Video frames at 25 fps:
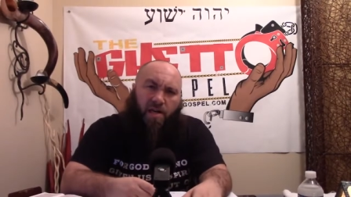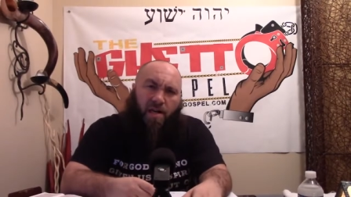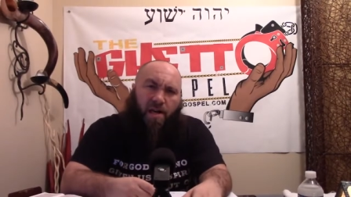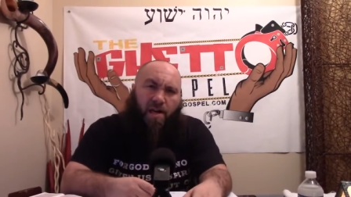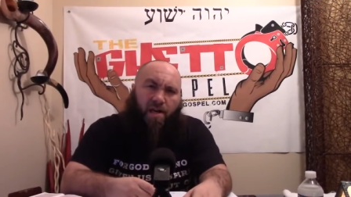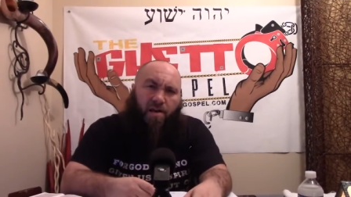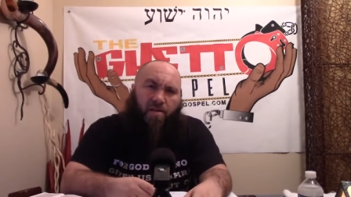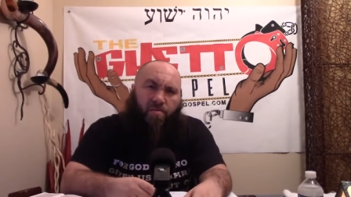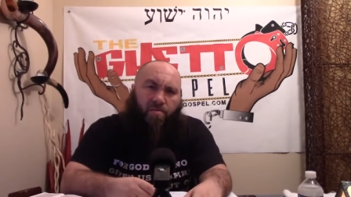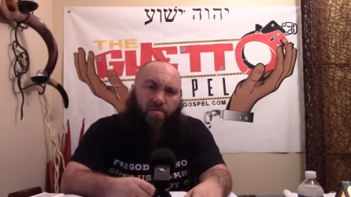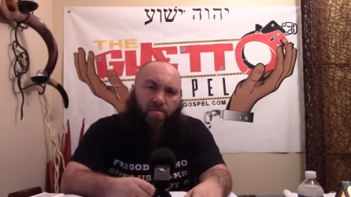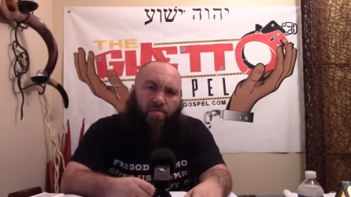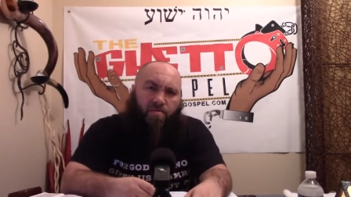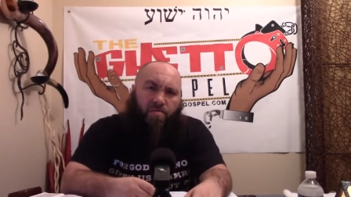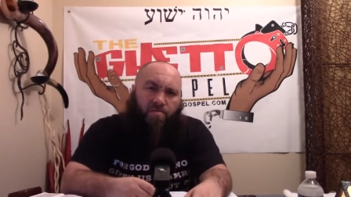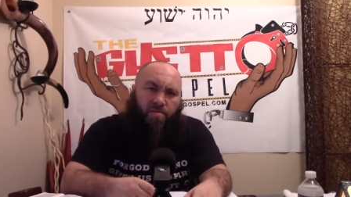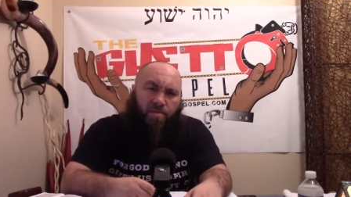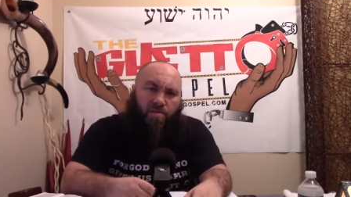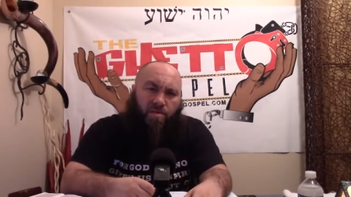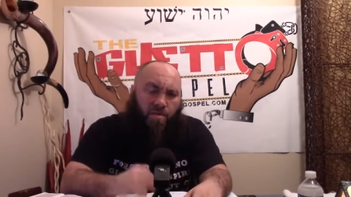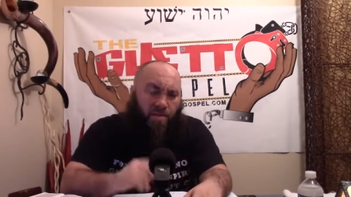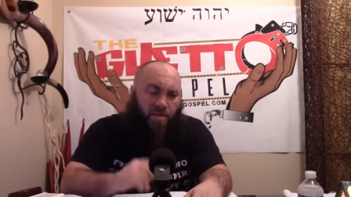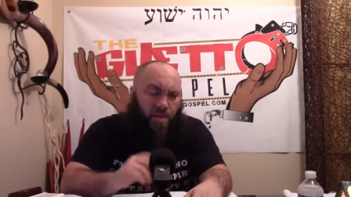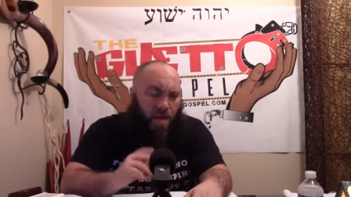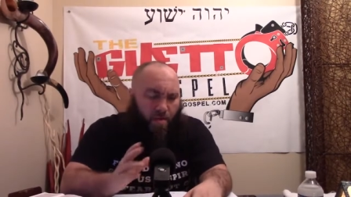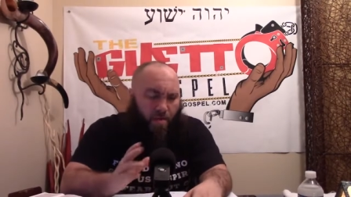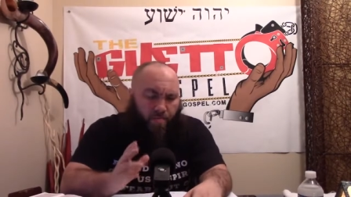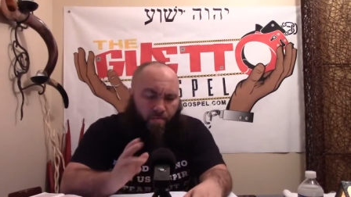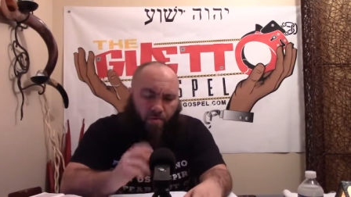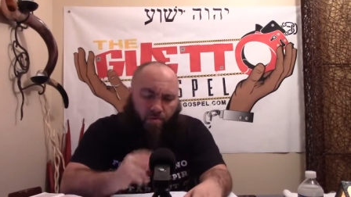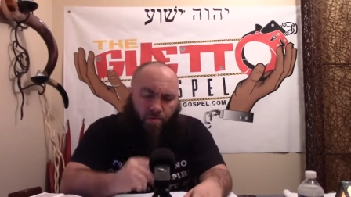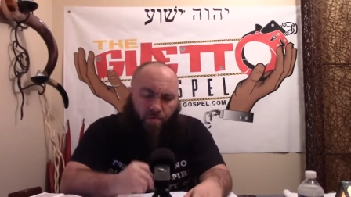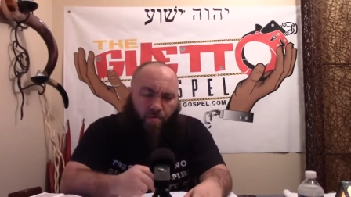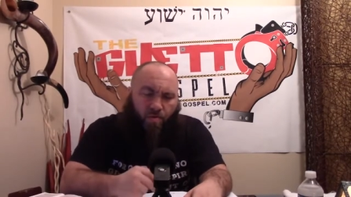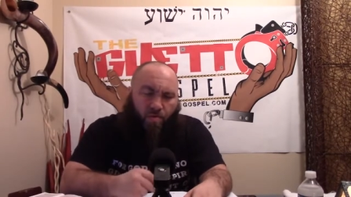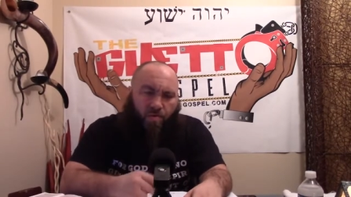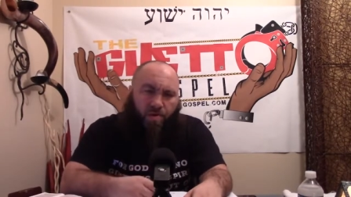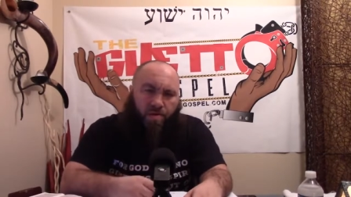down. Stop
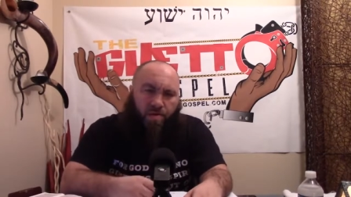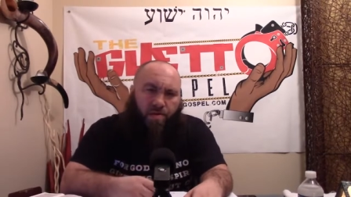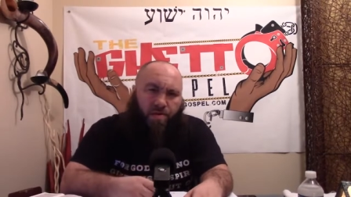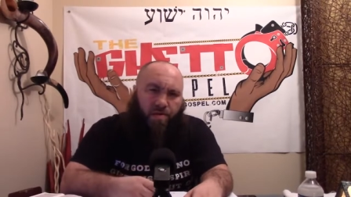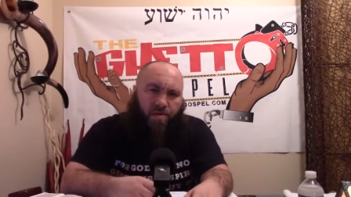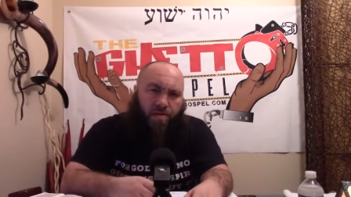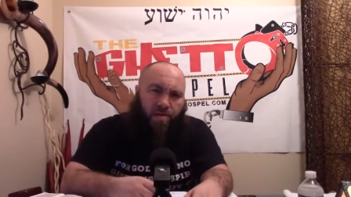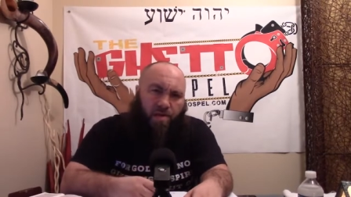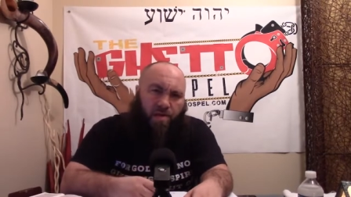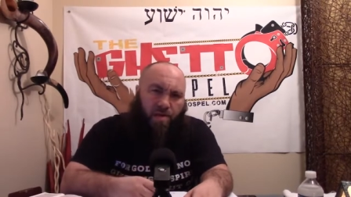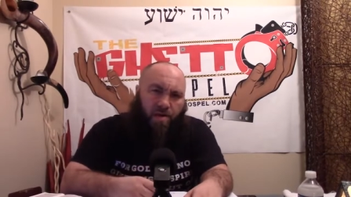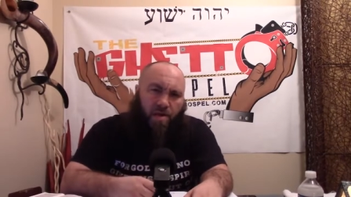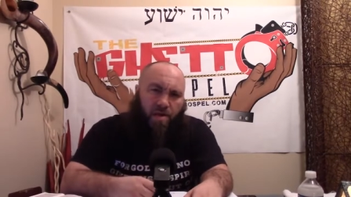recording.